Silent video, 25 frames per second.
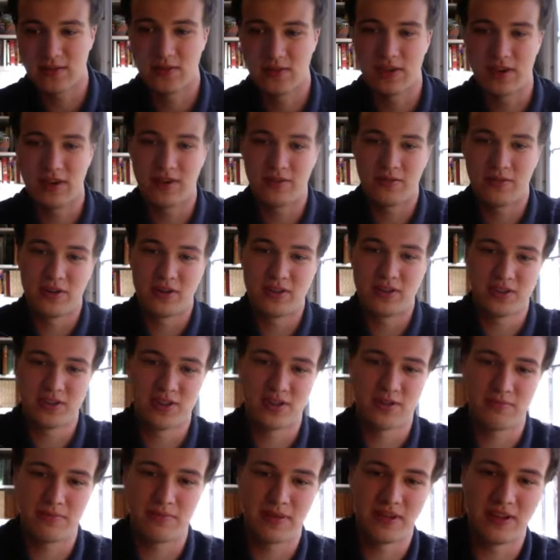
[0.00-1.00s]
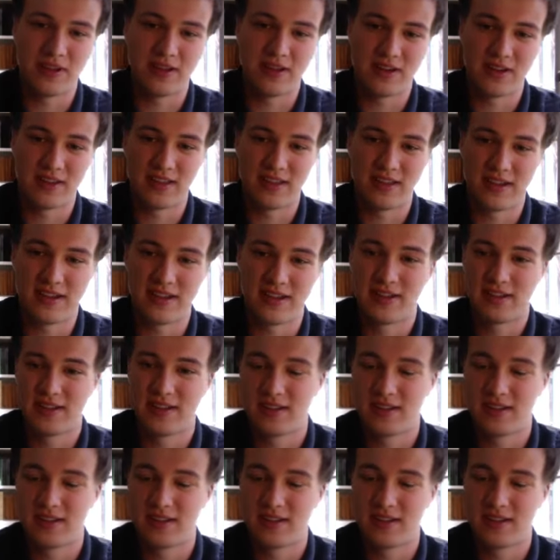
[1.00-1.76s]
What, are, what is your opinion on that?